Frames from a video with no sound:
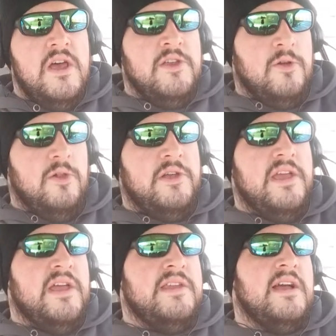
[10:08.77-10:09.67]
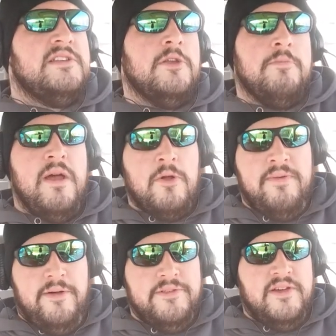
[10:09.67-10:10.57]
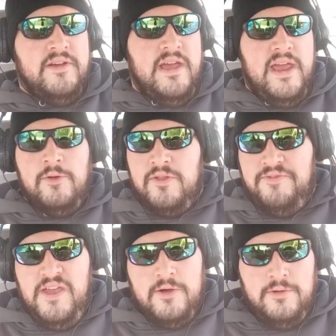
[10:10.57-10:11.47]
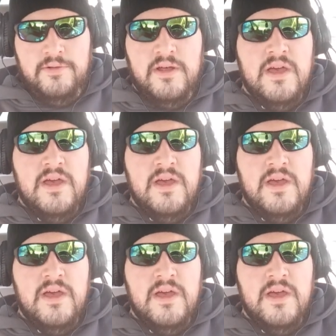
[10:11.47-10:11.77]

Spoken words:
you're looking at decks that are better built to handle the field.